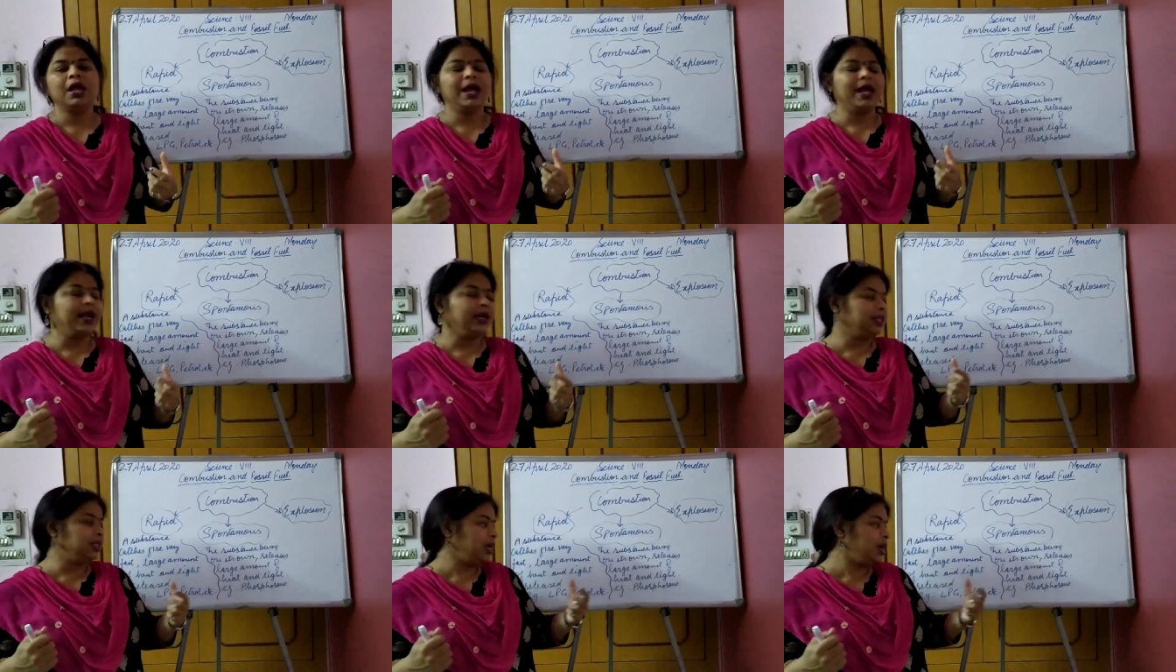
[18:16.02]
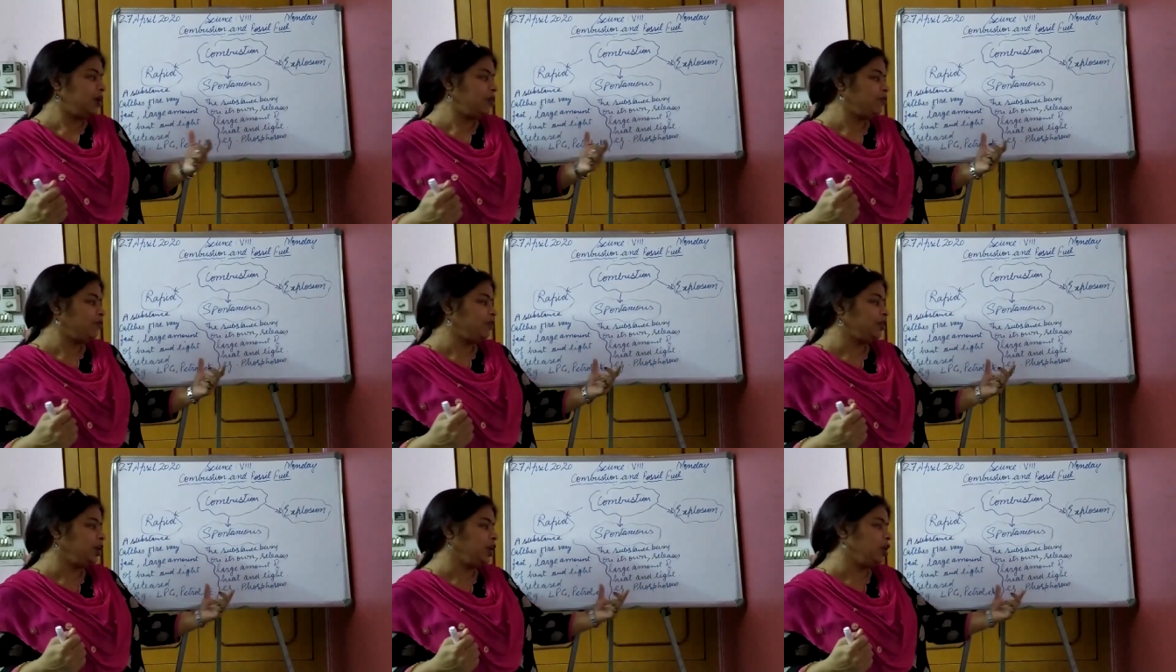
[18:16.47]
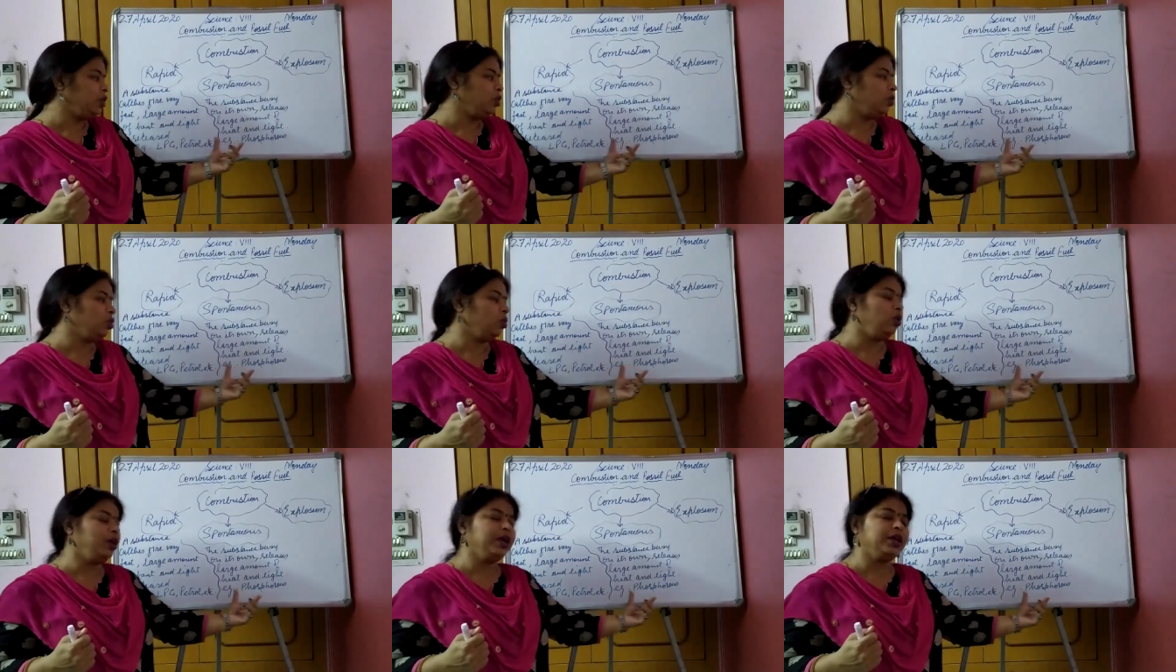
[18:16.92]
and they have very
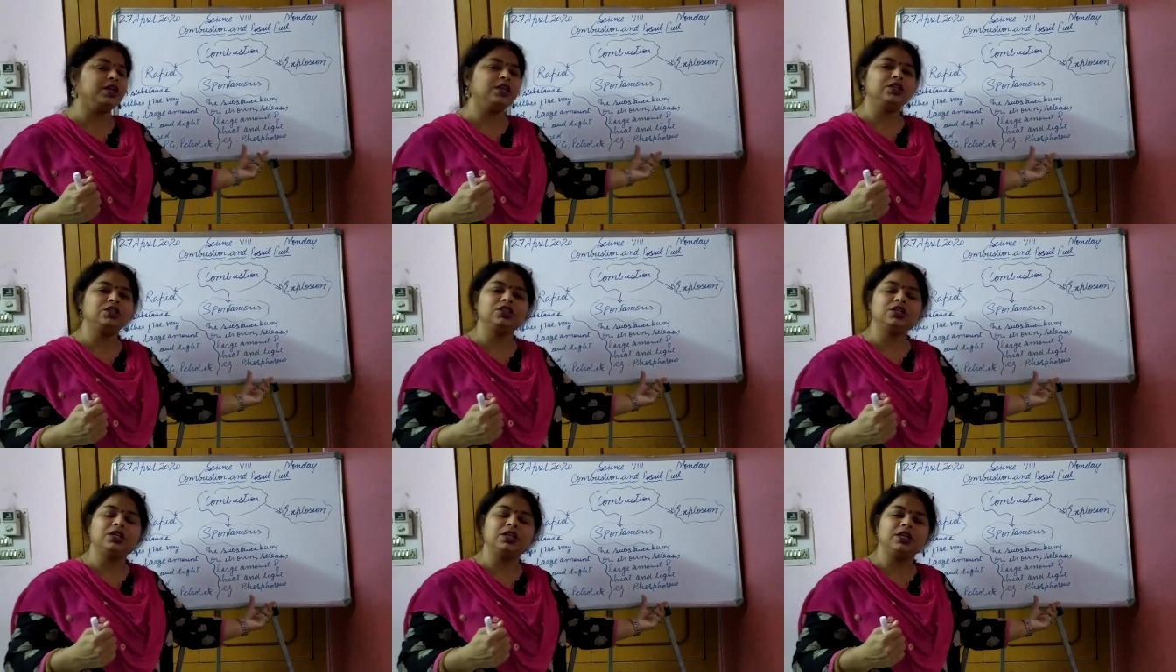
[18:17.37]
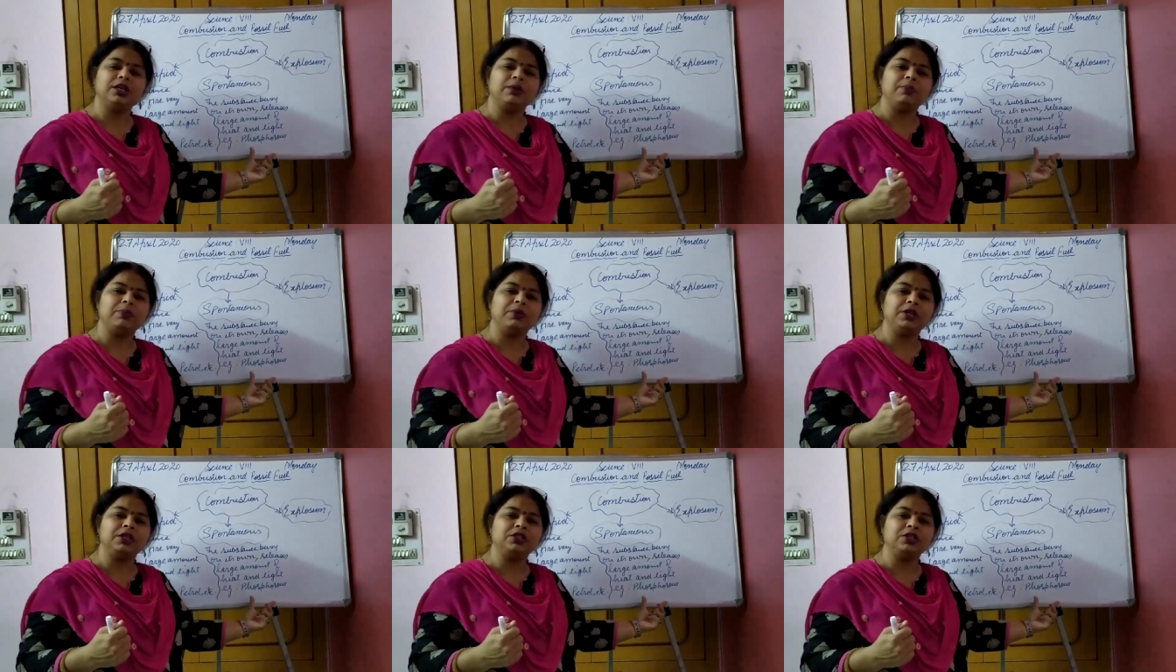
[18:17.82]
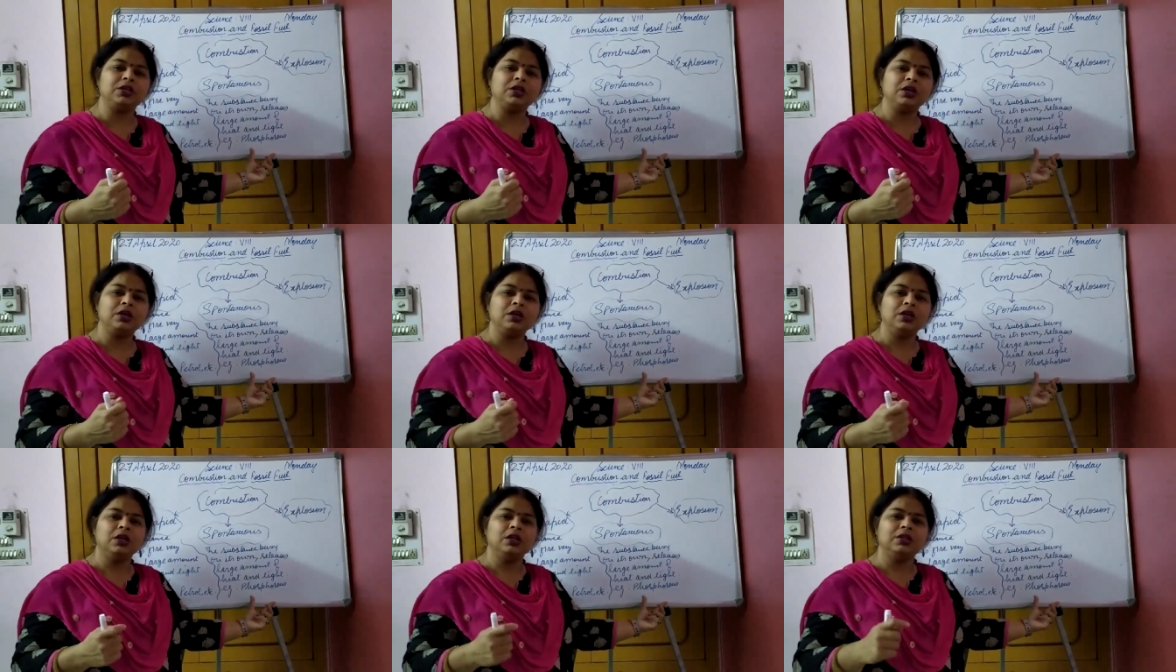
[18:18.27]
low ignition
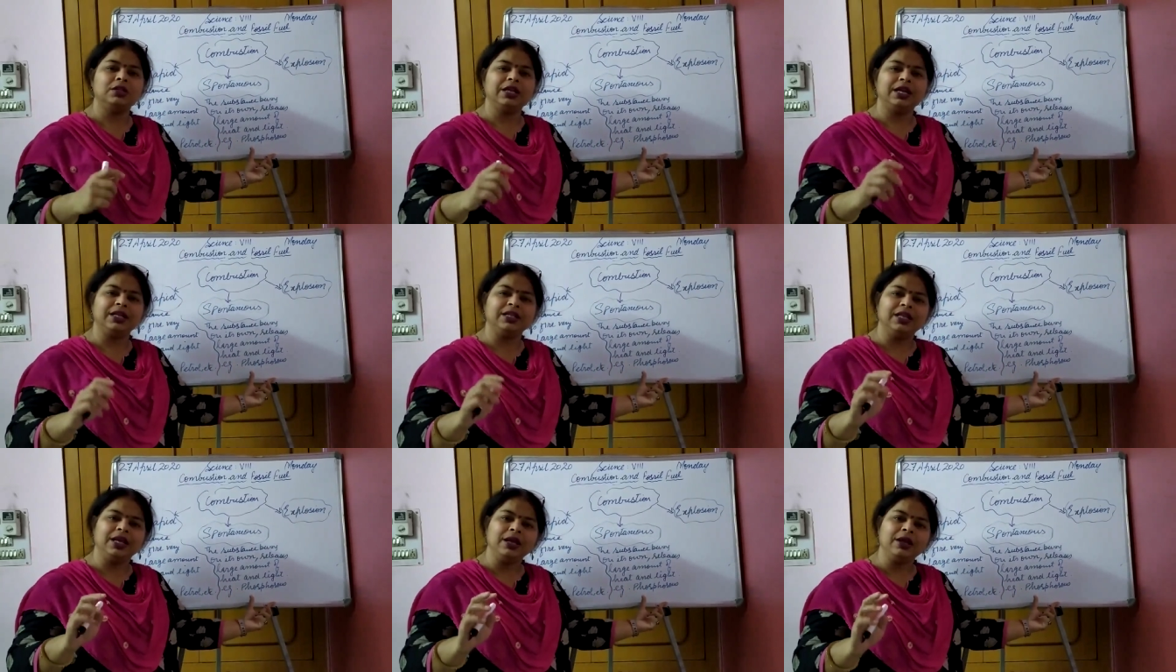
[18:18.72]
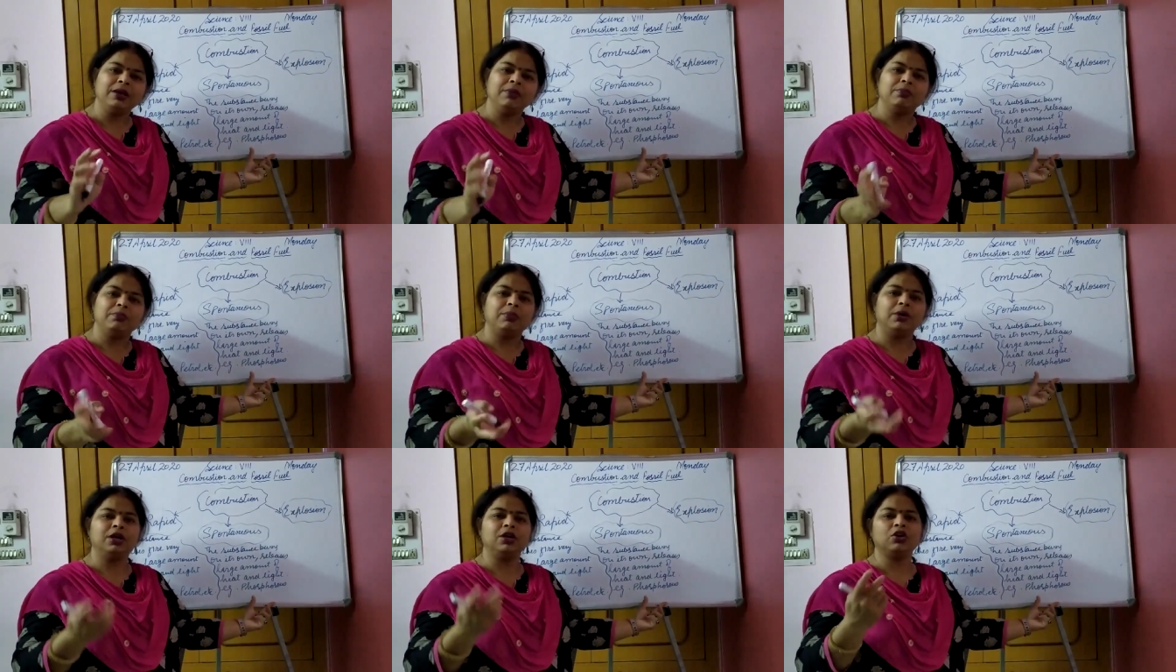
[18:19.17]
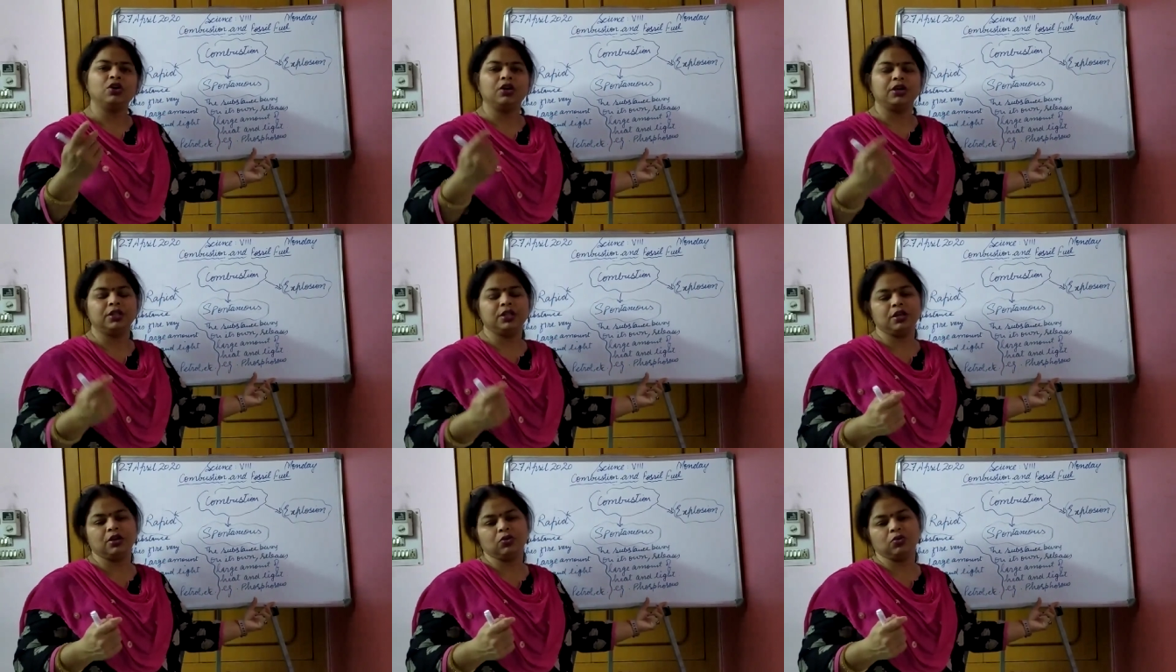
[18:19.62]
temperature that they burn
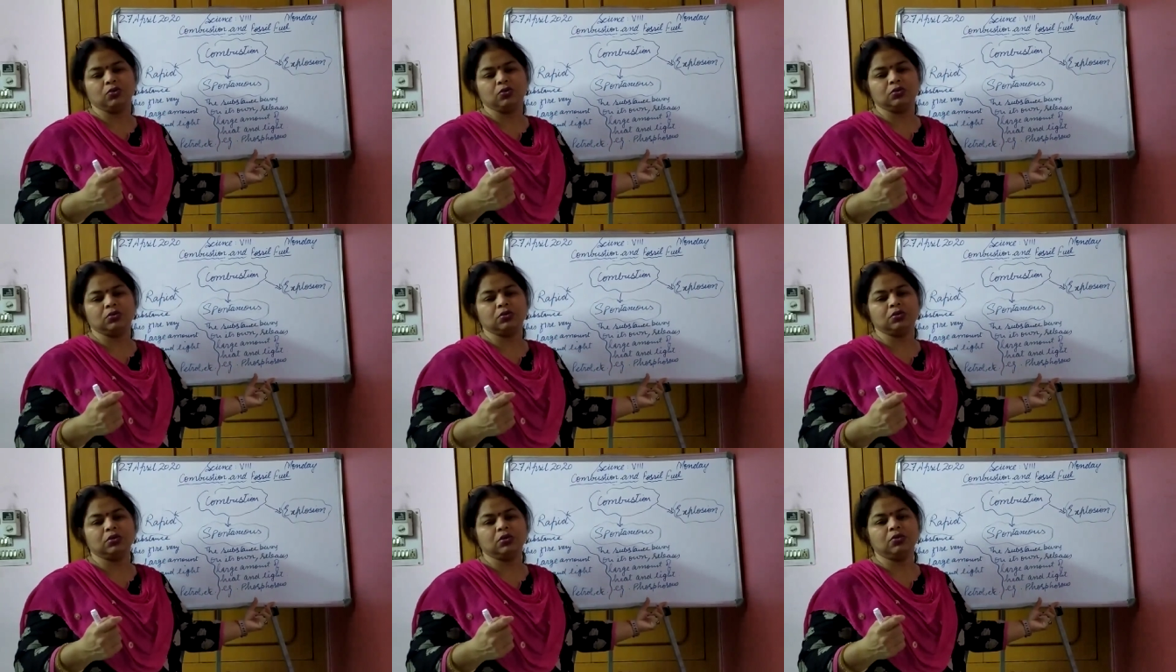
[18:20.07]
on their own.